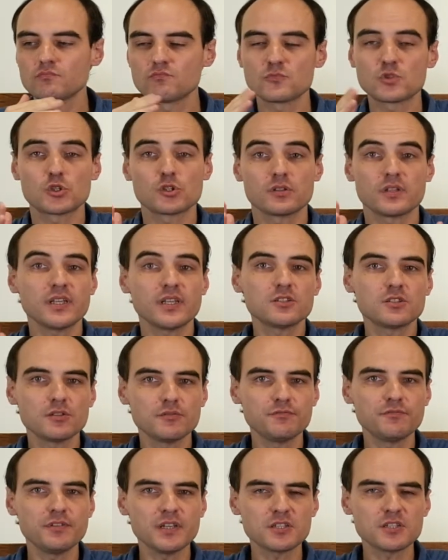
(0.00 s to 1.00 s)
So that's a
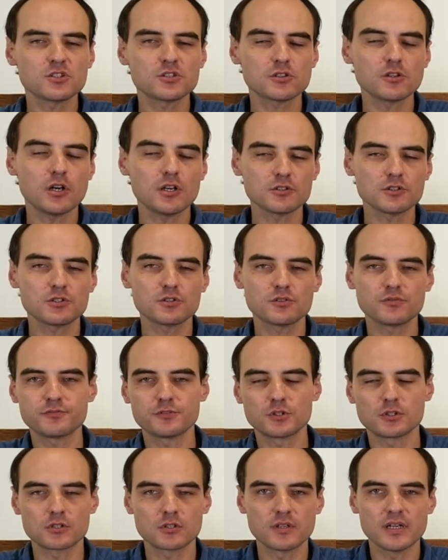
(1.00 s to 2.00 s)
fixed cost
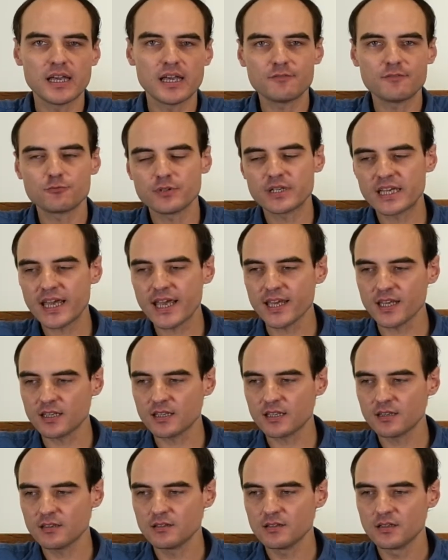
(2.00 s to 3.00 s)
for every
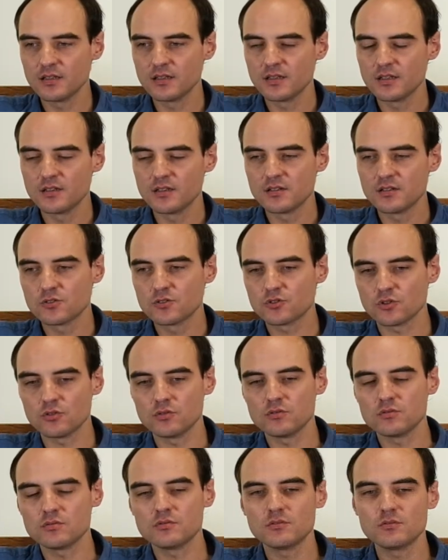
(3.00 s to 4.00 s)
cake.
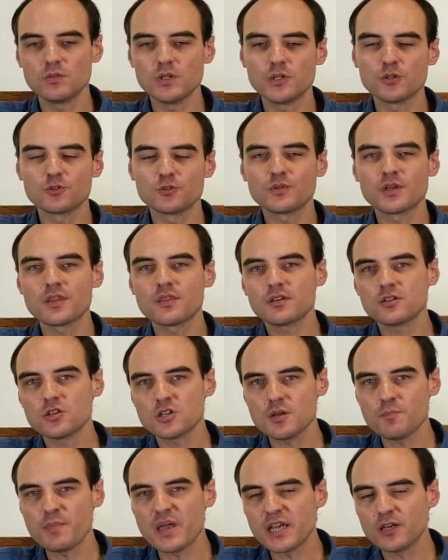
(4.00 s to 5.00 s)
So we don't want the
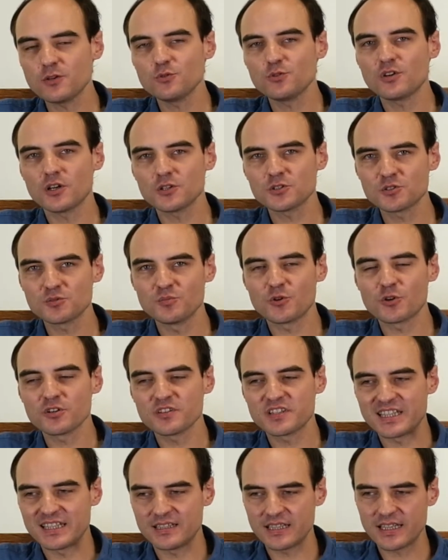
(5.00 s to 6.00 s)
shipping to cost more
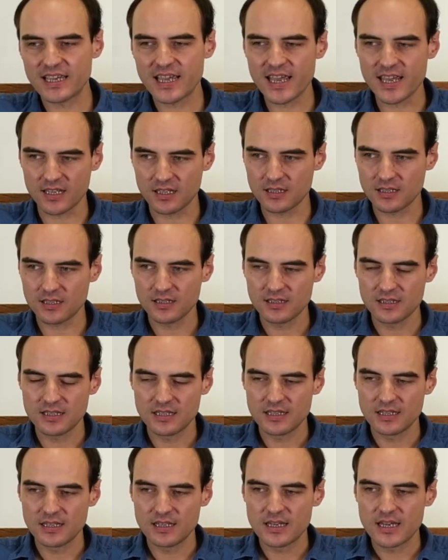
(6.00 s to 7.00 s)
than the cake.
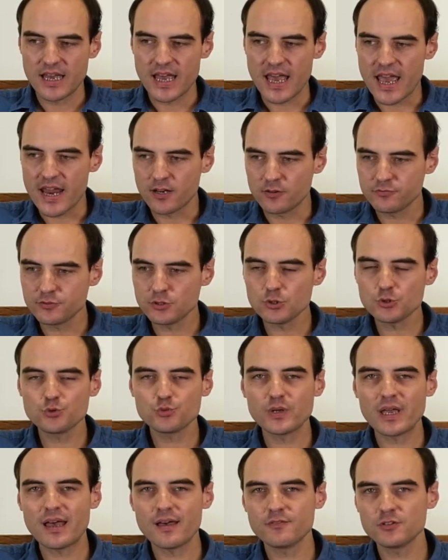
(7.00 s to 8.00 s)
And of course,
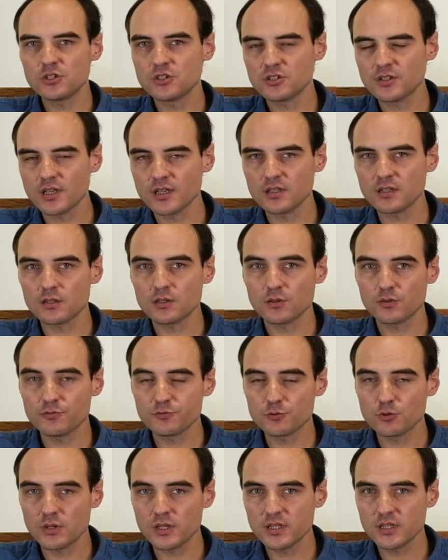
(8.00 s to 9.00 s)
we have a standard of
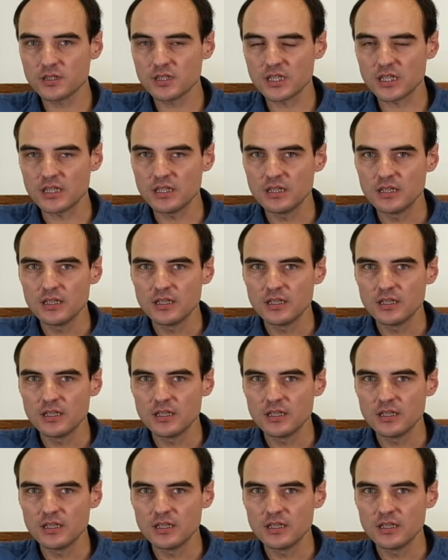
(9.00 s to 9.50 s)
quality.